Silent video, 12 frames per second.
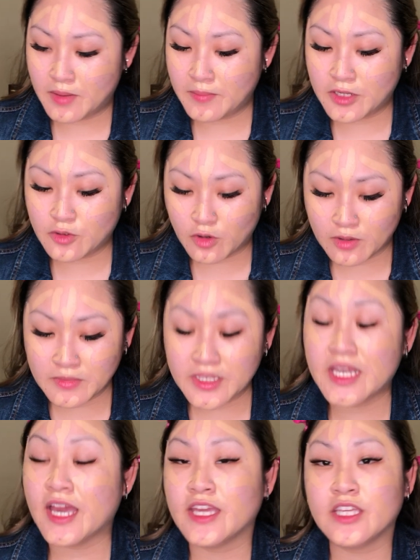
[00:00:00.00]
But
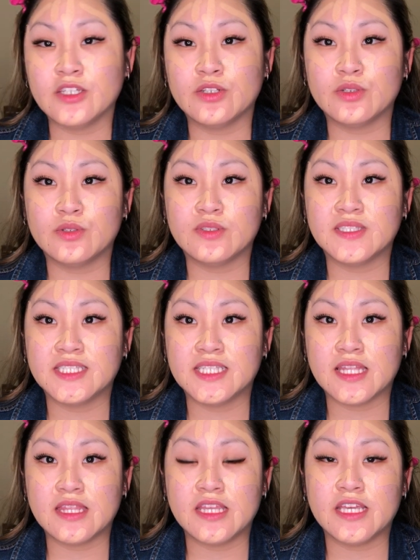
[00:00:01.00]
normally I use
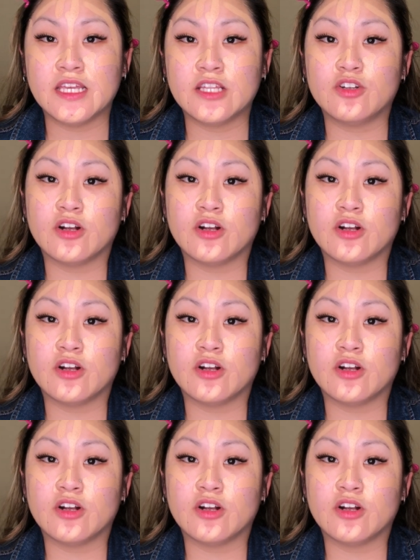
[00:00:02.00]
the